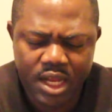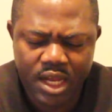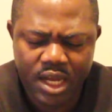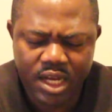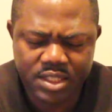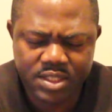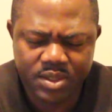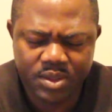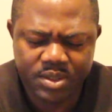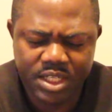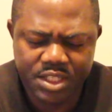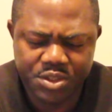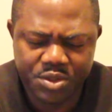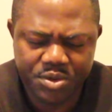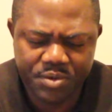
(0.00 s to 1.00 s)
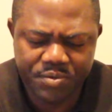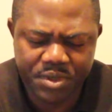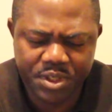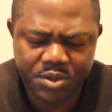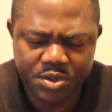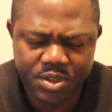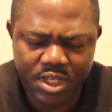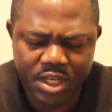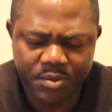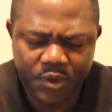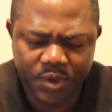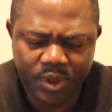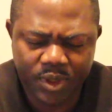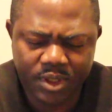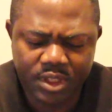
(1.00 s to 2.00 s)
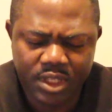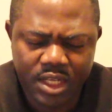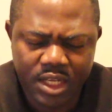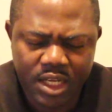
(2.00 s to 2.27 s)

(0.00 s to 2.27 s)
I ask, Lord, that you reveal to them, O oh Lord,